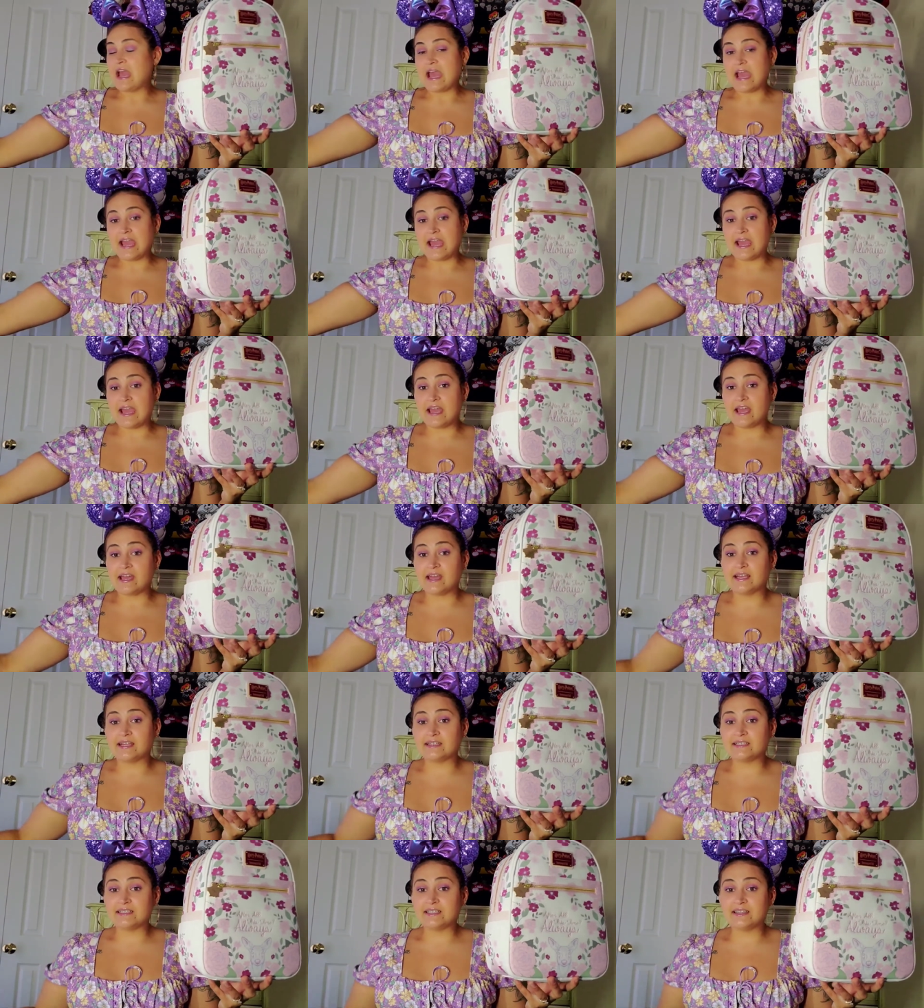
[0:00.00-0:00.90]

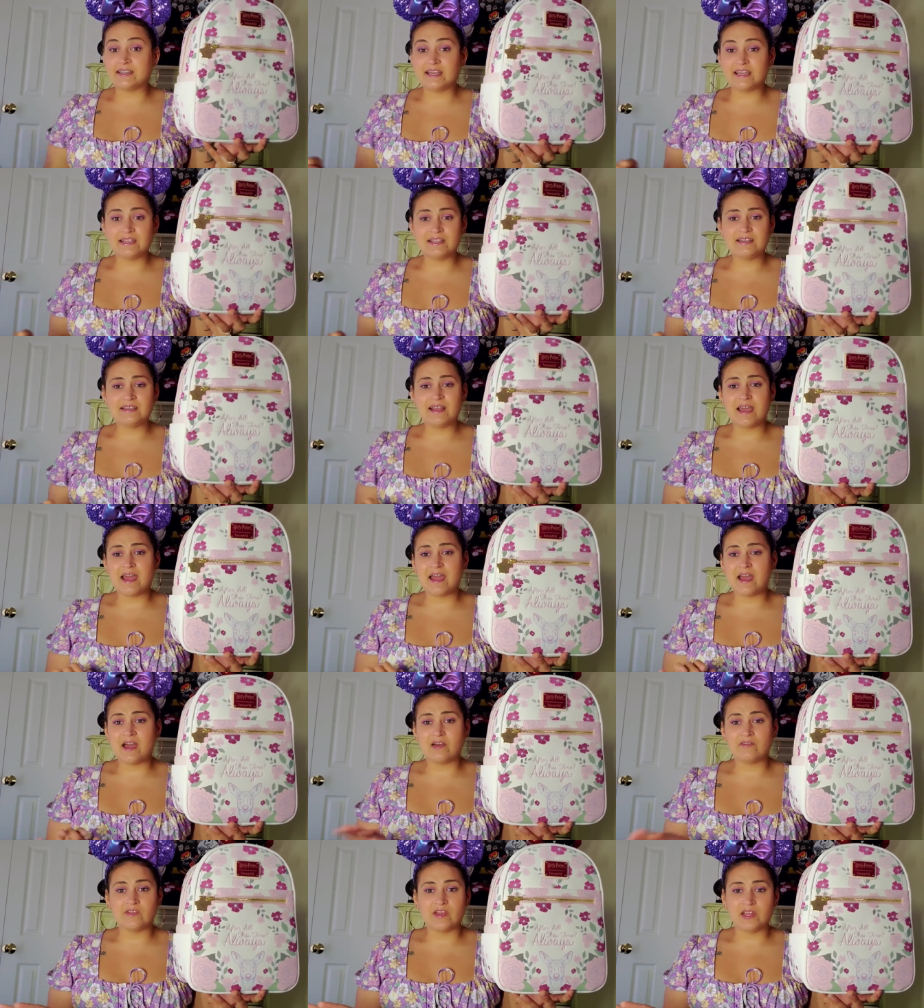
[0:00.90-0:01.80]
and they didn't
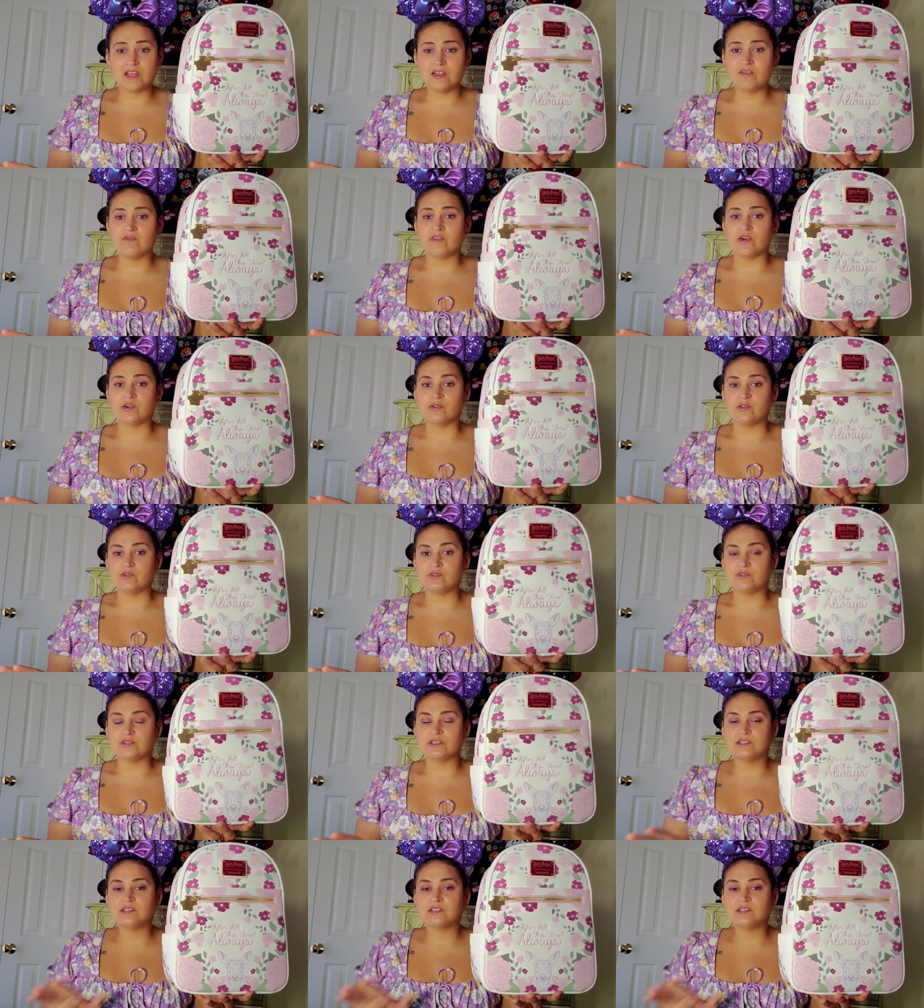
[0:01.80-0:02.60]
have any of those.